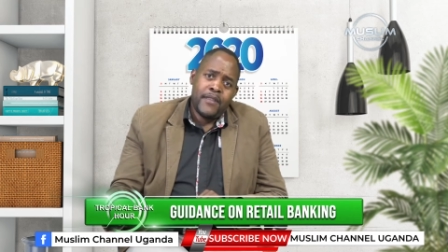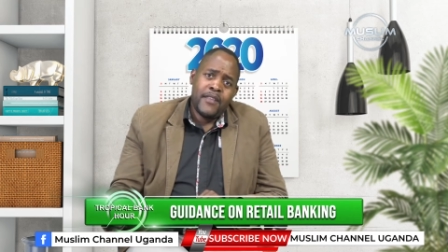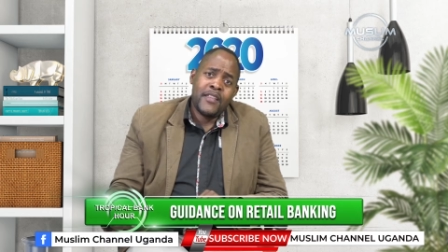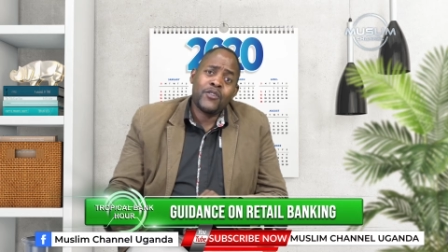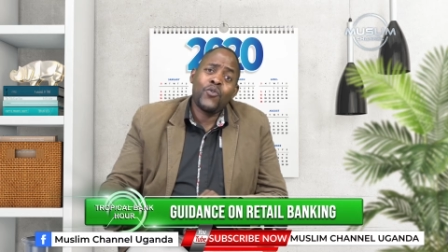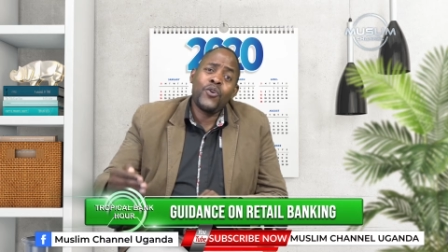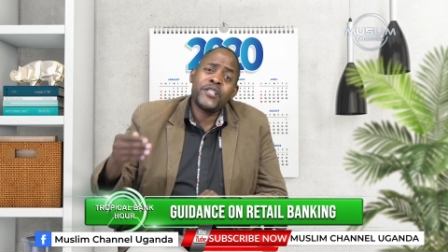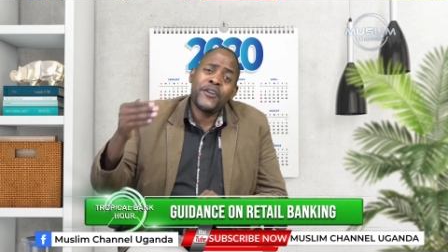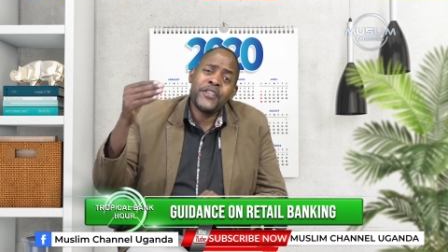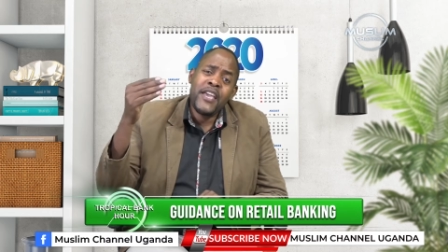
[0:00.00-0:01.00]
that goes
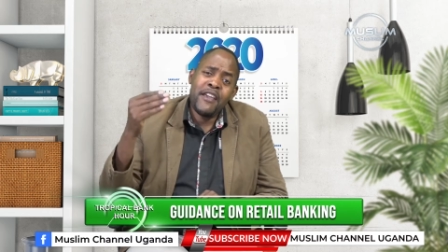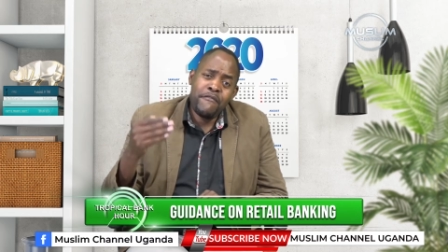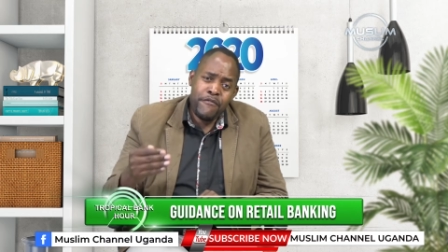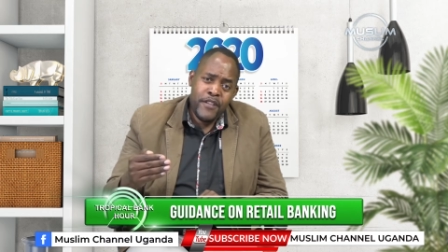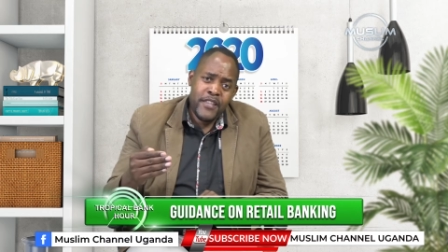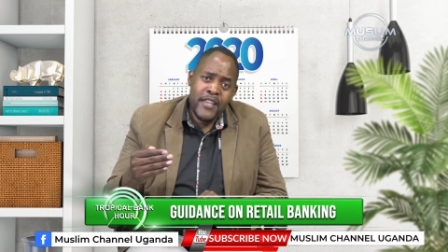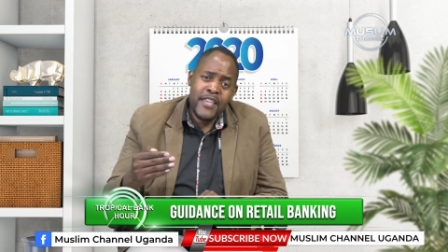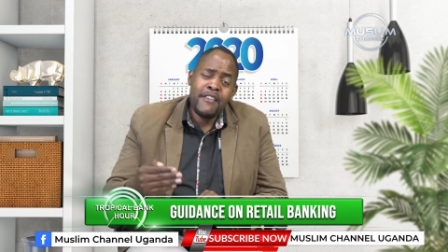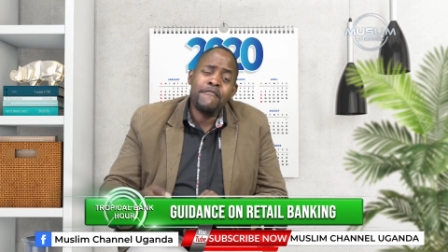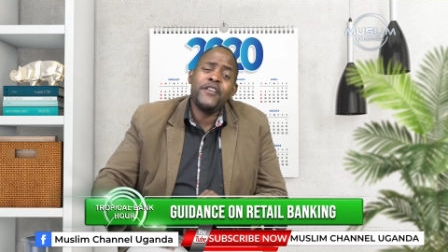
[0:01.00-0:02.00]
out every day,
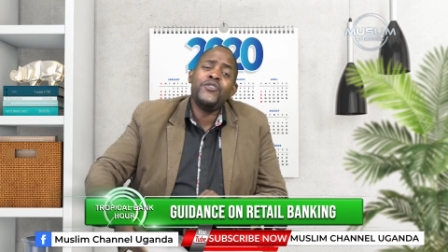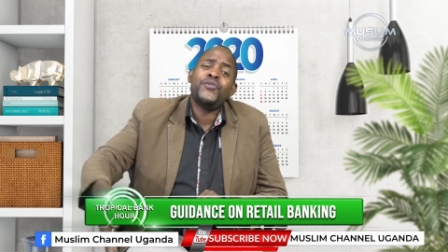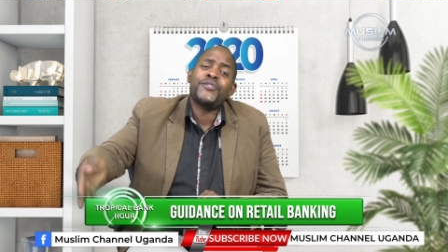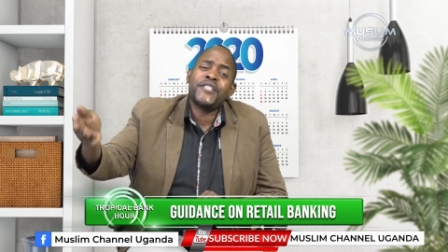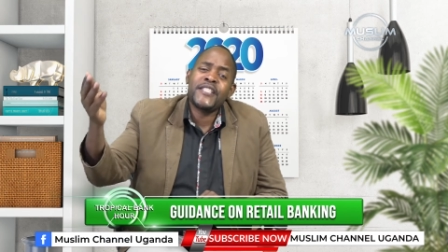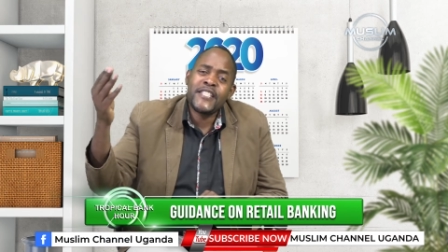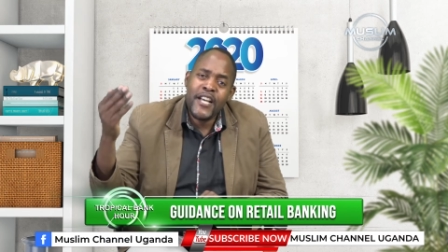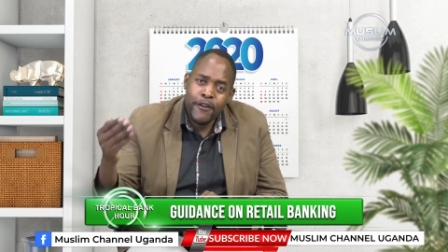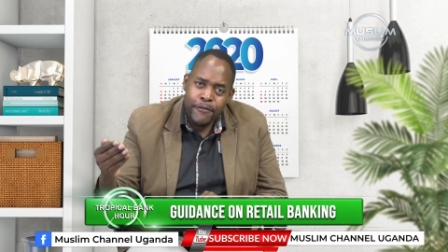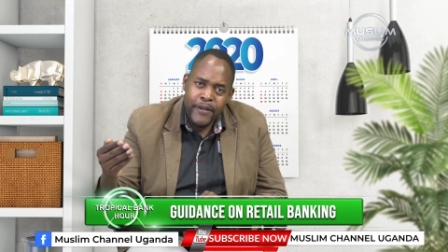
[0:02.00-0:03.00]
even
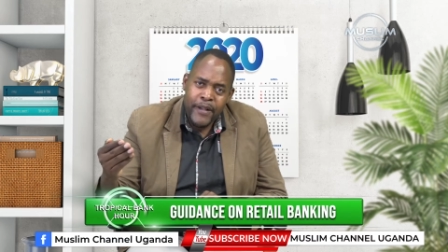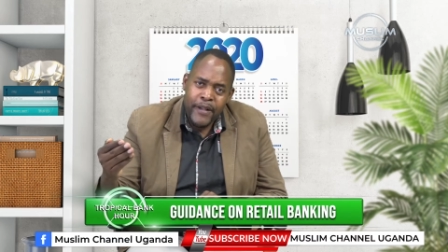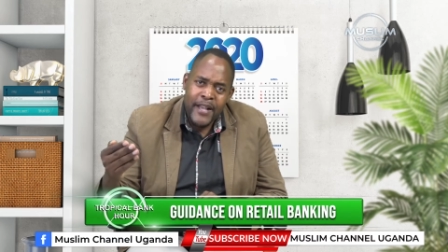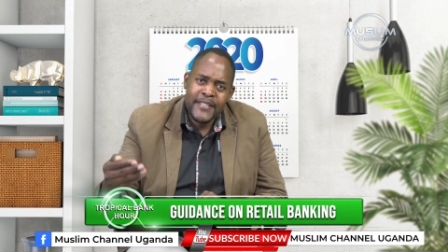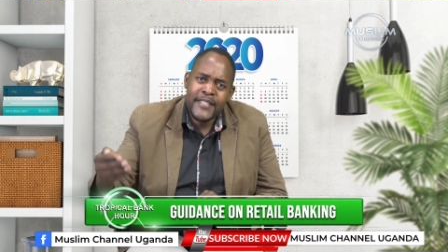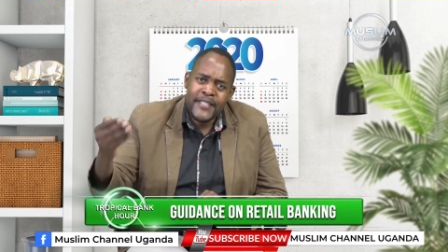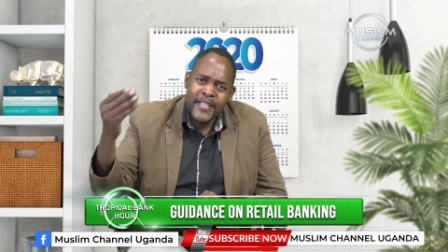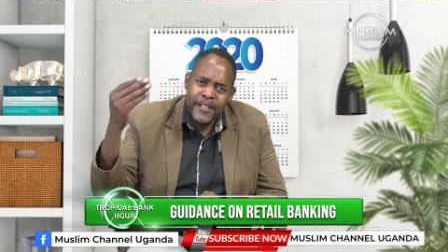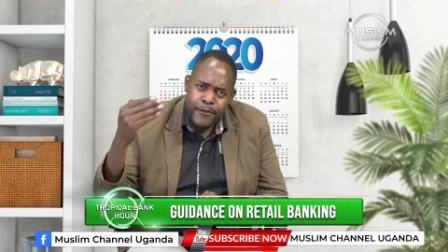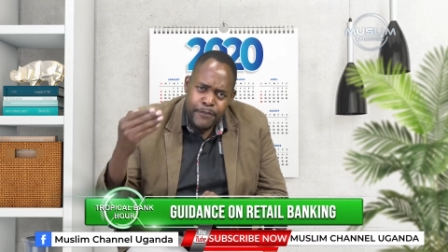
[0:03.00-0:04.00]
yourself as a
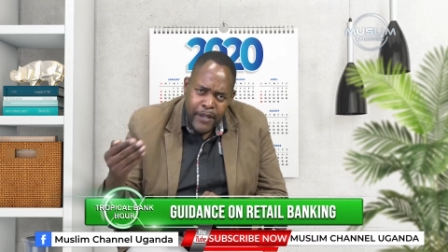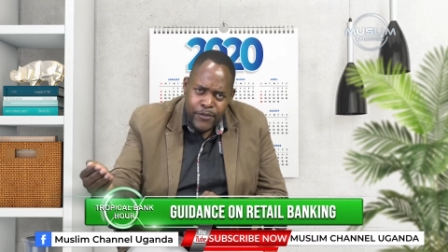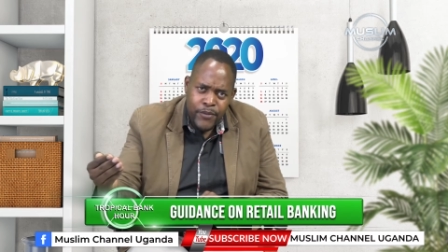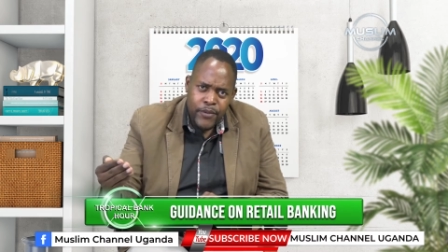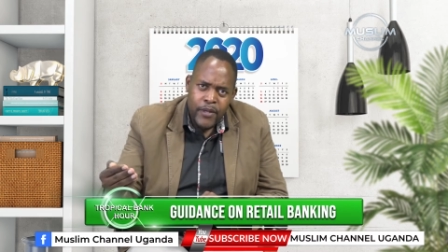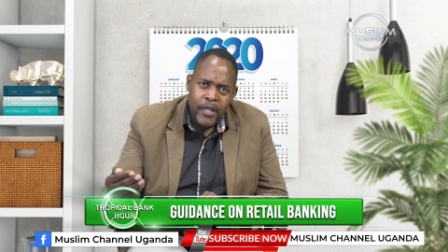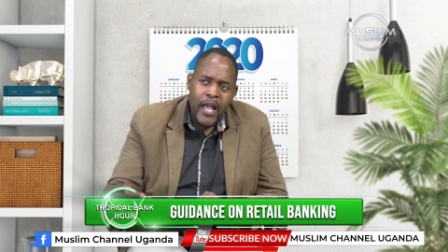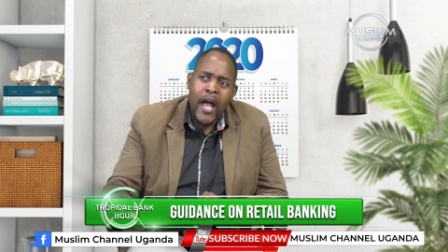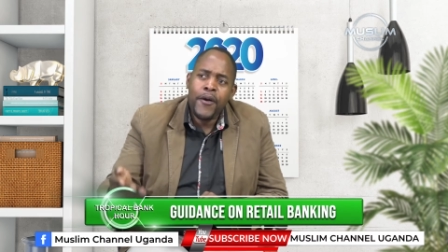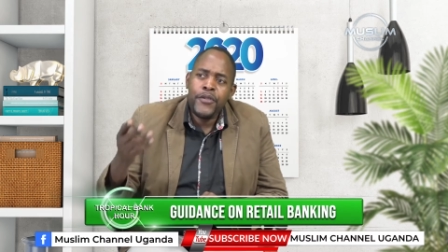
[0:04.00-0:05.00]
salesperson,
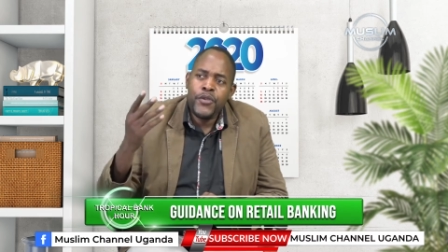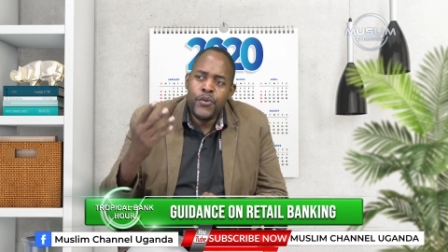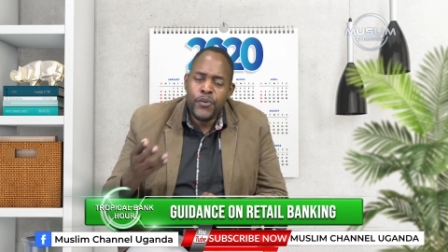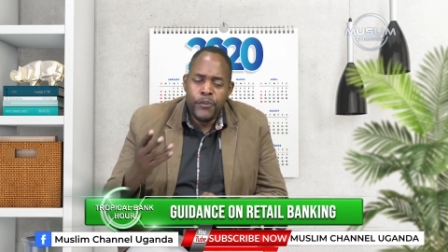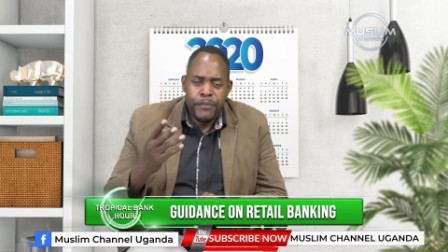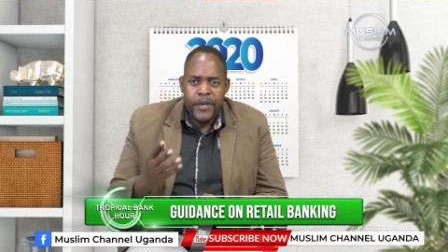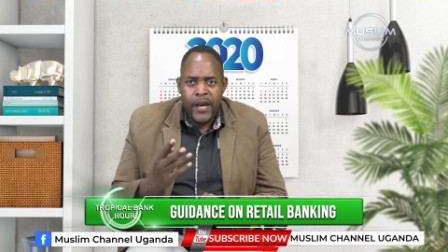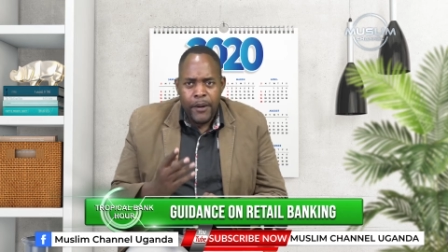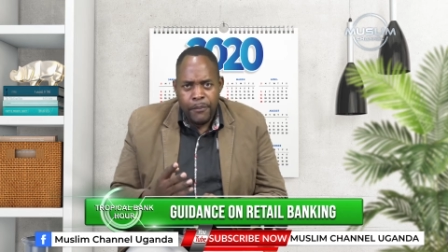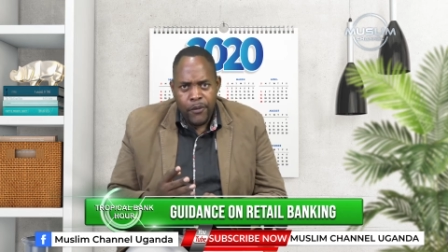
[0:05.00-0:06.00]
how you will be
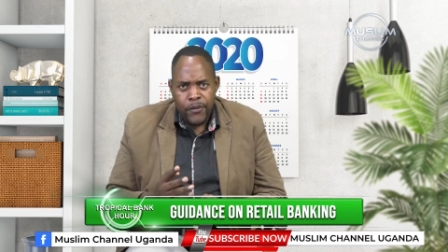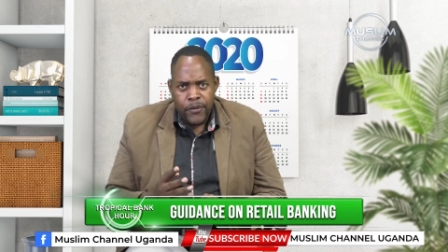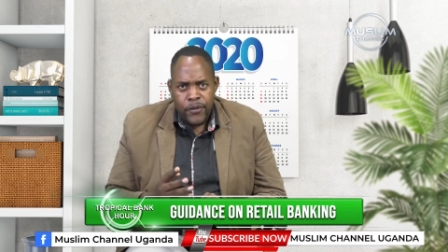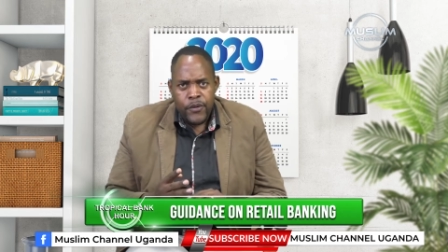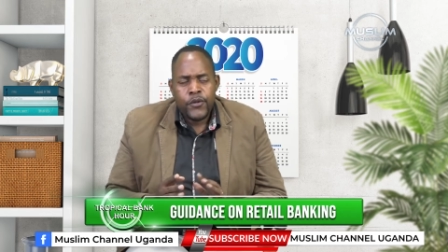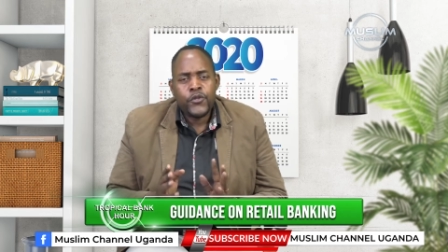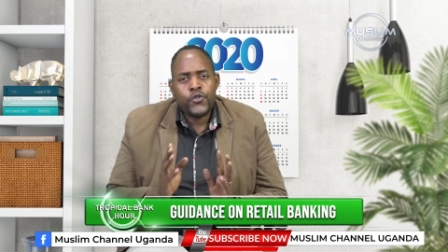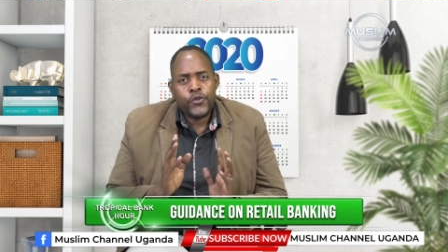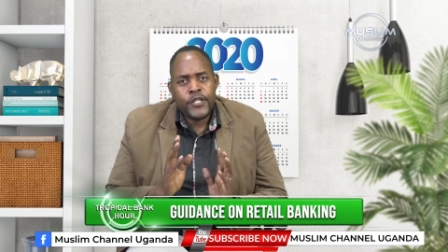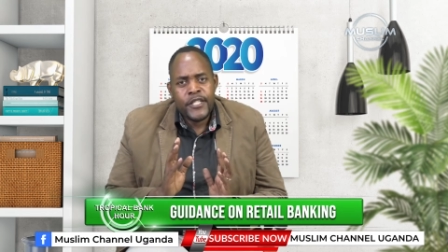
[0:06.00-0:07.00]
able to
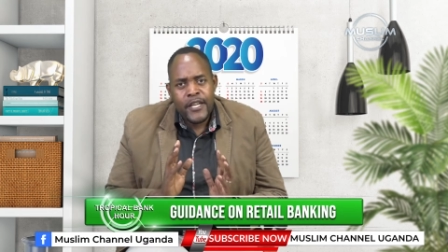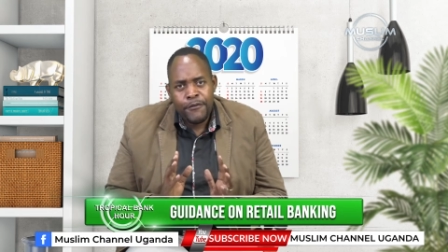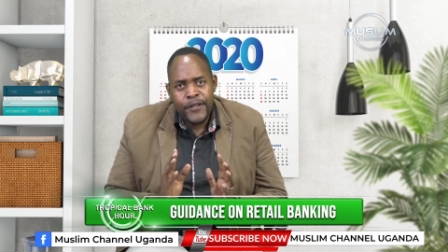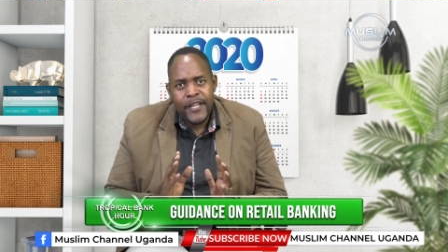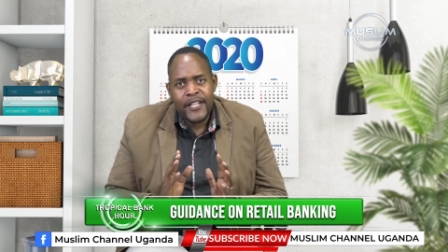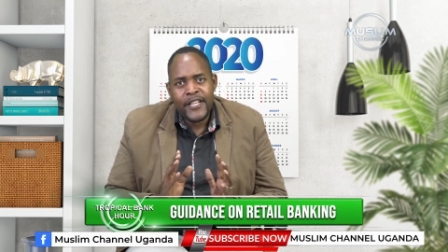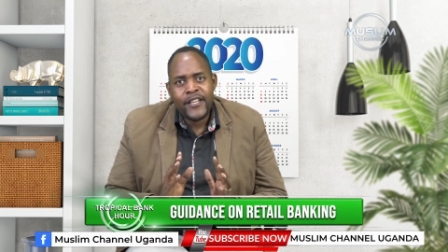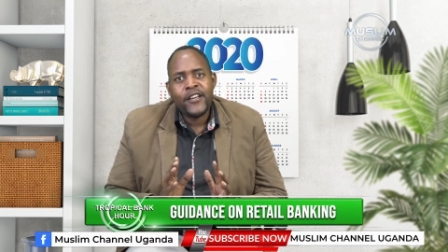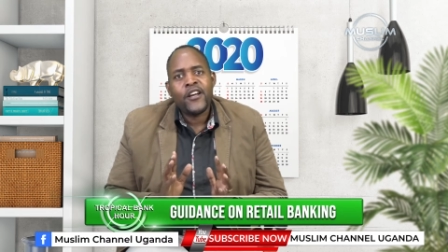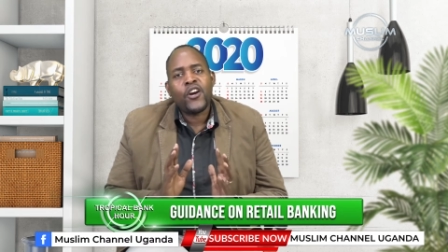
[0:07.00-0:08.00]
definitely
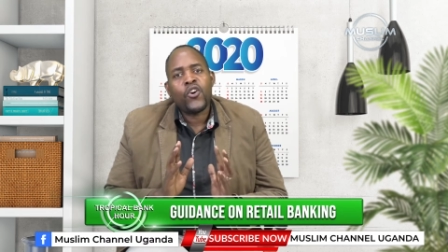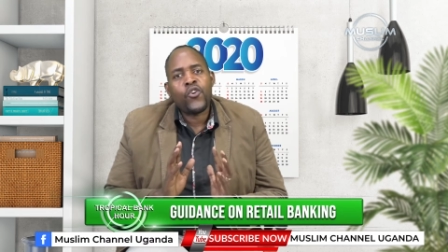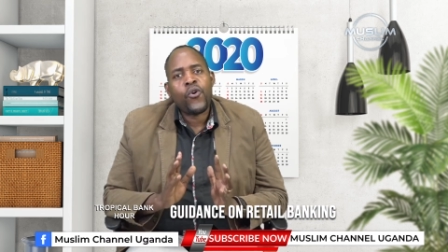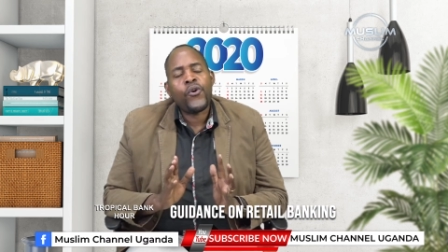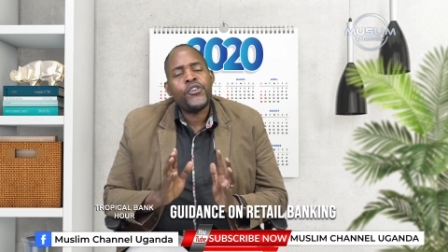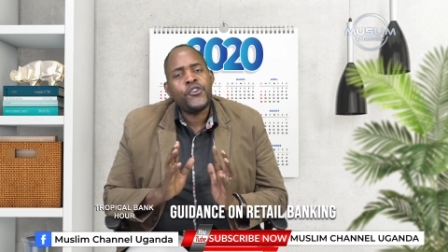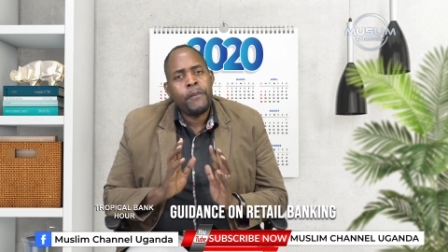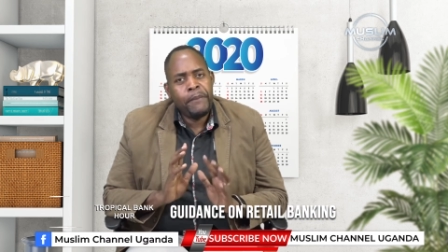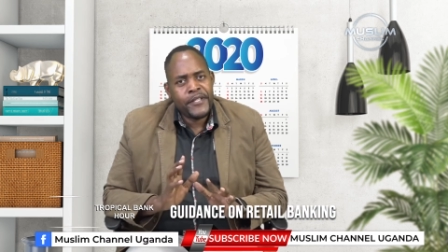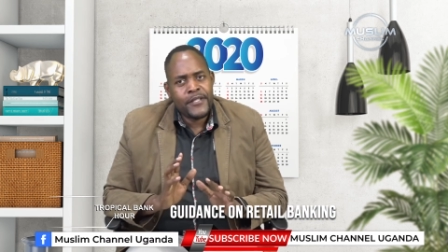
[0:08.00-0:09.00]
grow your
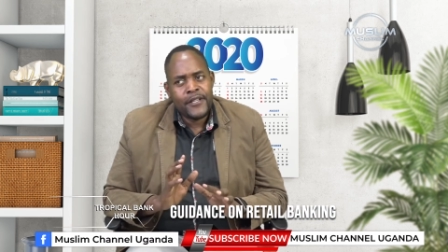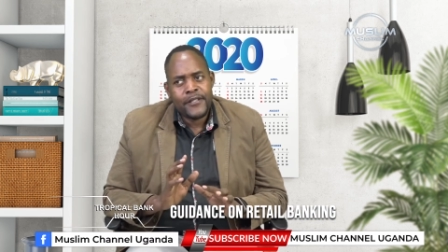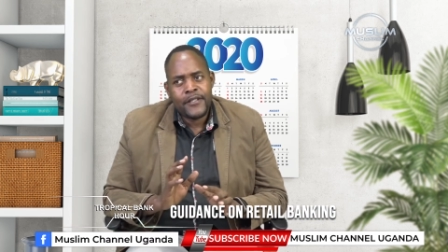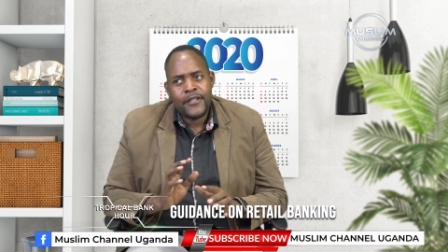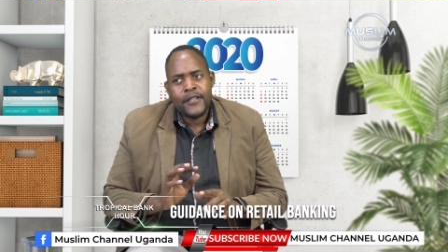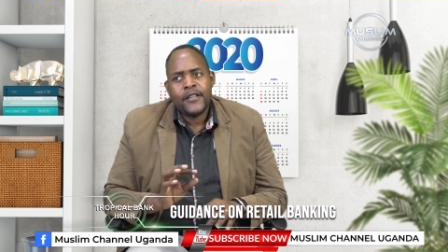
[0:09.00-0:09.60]
business.